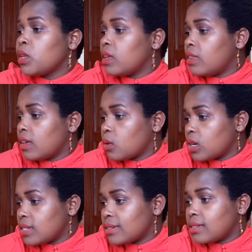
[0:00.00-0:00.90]
The other one
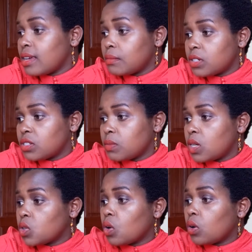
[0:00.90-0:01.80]
is establishment
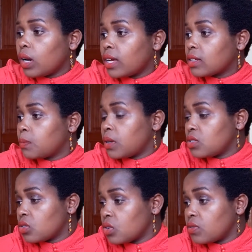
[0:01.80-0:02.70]
or
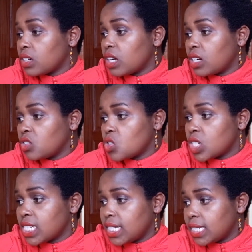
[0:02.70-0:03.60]
expansion of recreation
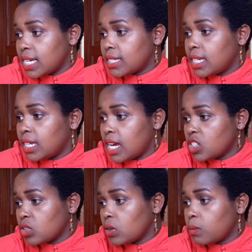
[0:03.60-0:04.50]
centers in
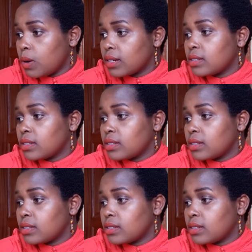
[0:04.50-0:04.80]
national parks,